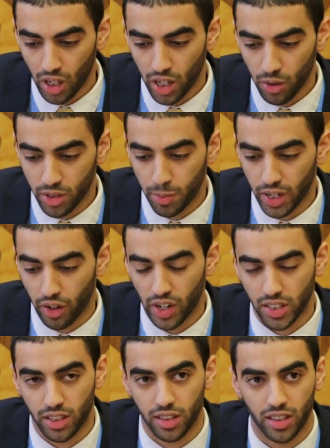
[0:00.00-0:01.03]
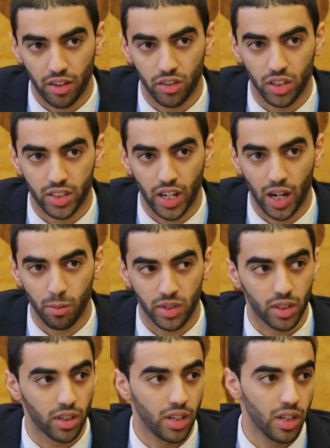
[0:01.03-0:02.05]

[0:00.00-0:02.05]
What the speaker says: He's been arrested several times,